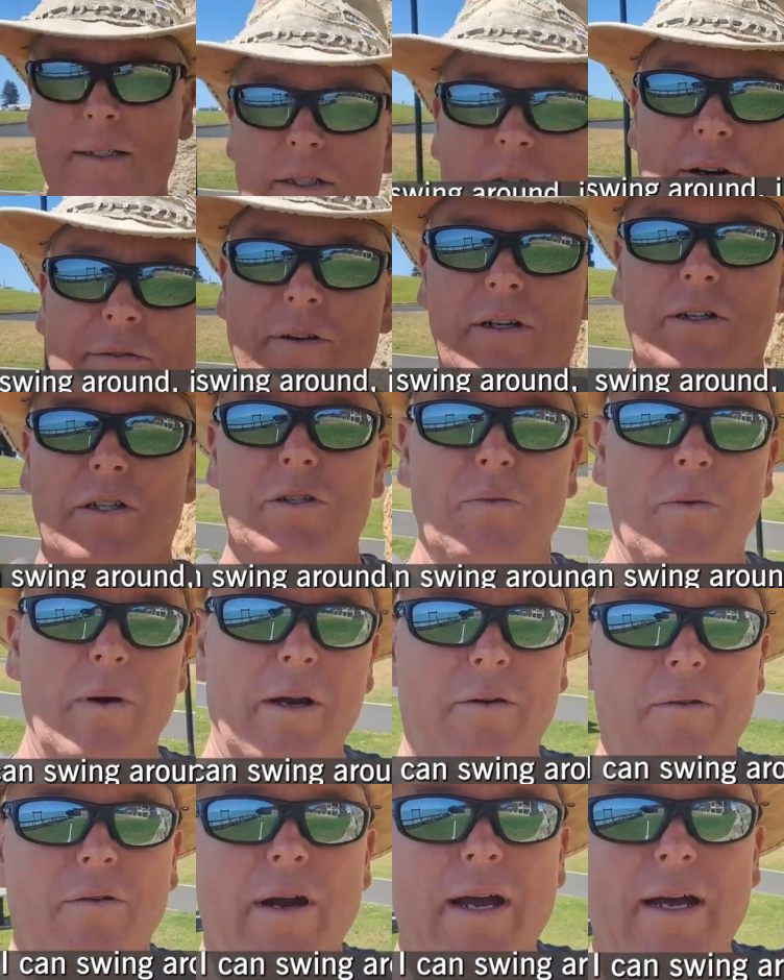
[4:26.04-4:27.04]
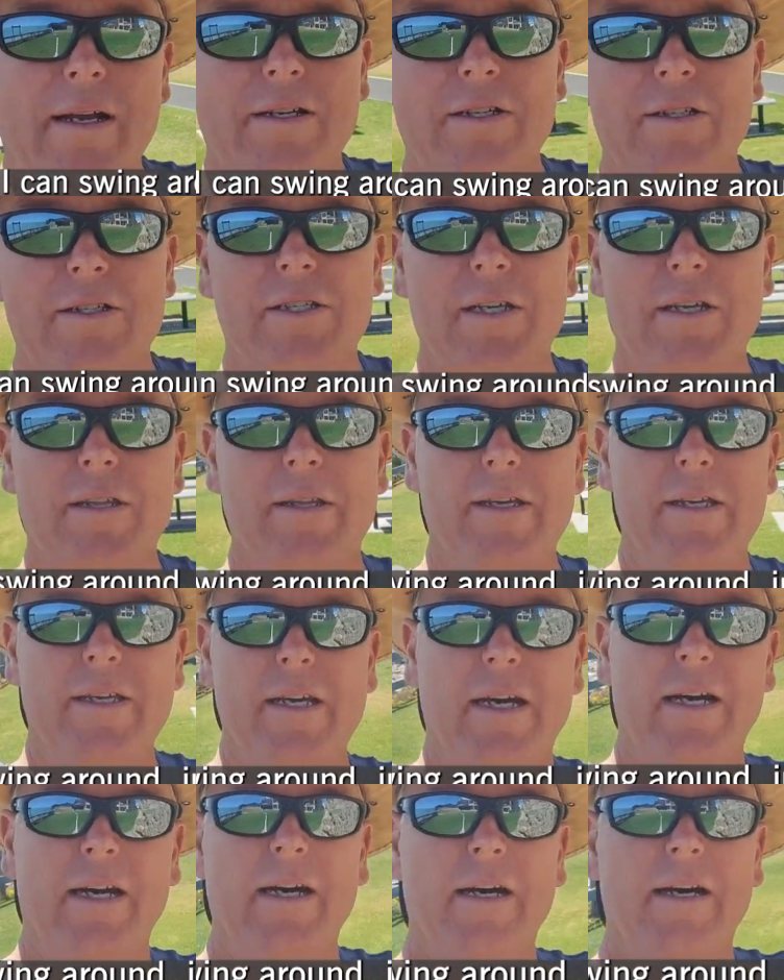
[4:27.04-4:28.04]
So if I can swing around, just see
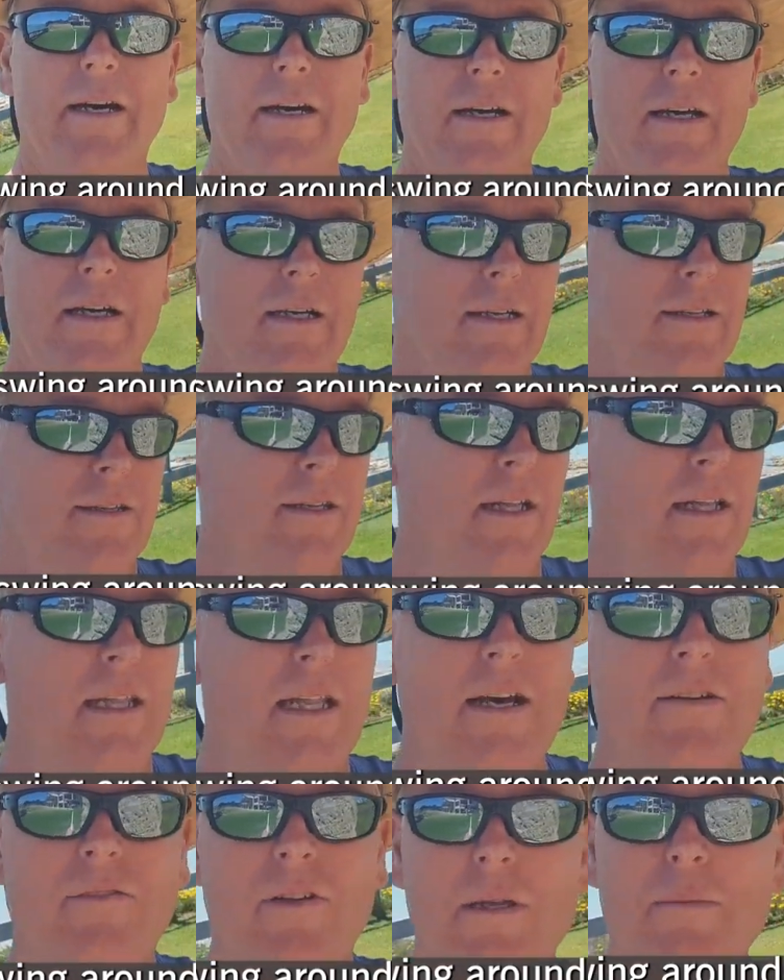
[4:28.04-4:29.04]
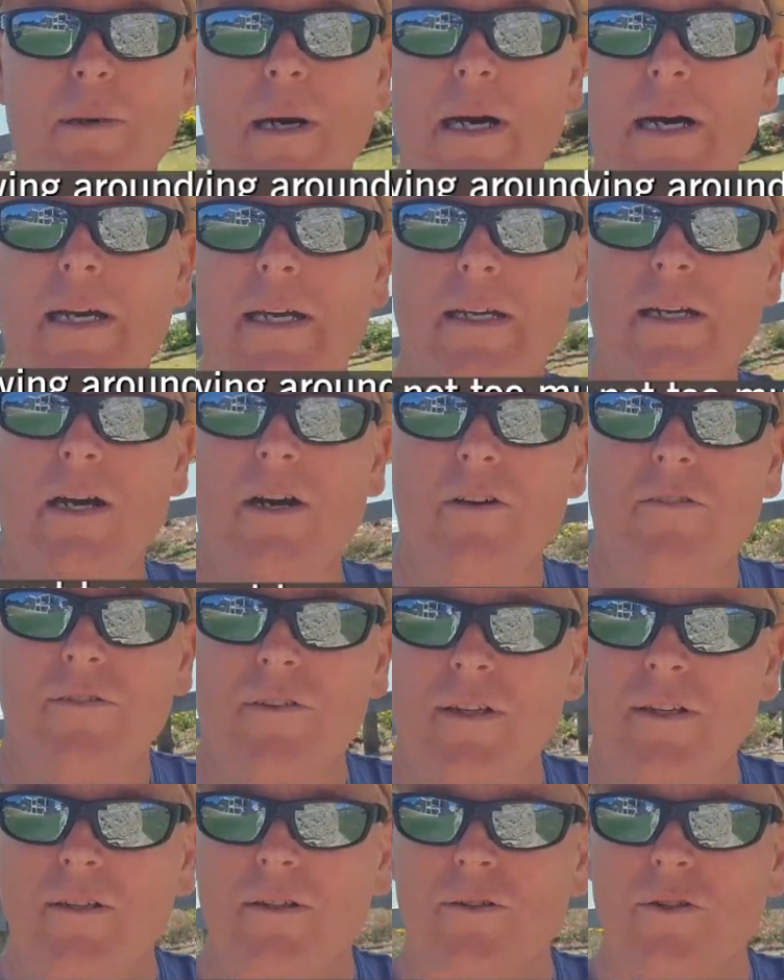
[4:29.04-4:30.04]
the lovely bay, and
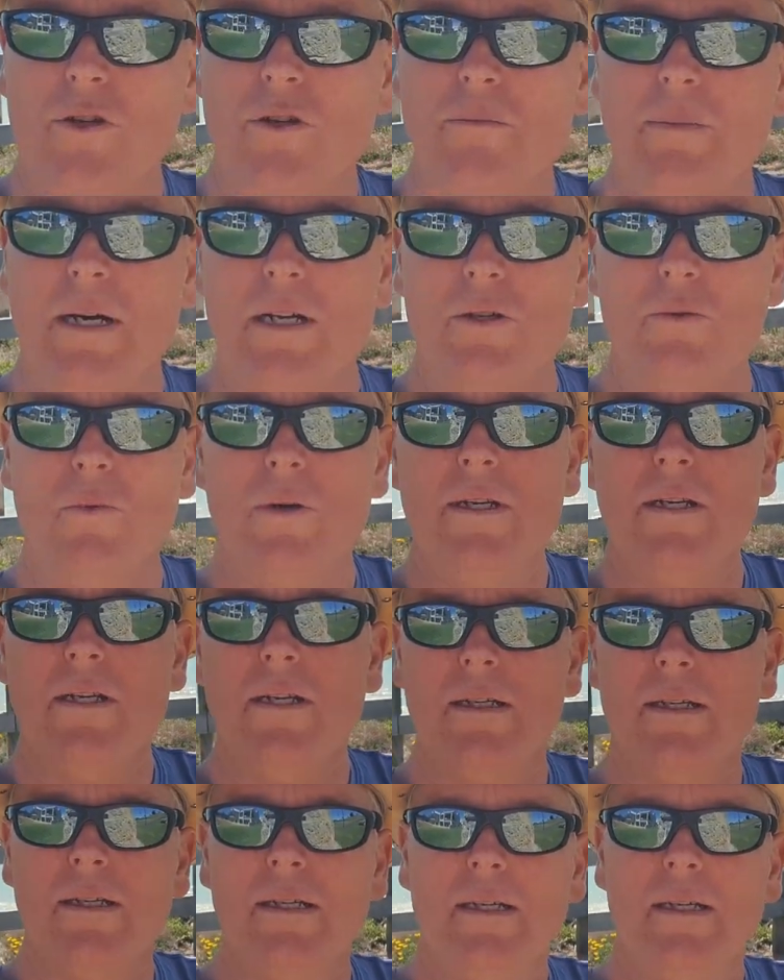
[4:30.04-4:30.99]
hopefully not too much wind.